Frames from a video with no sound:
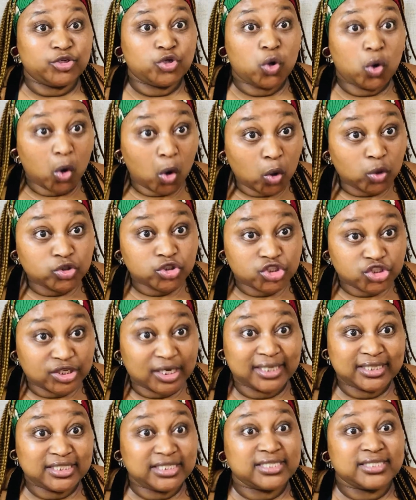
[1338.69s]
Your own
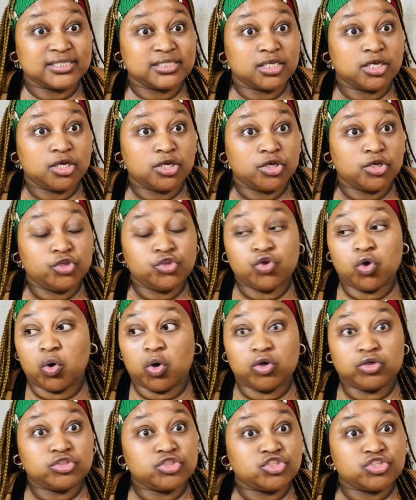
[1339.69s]
structures
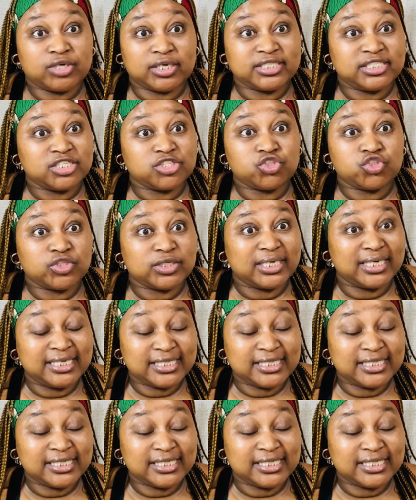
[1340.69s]
should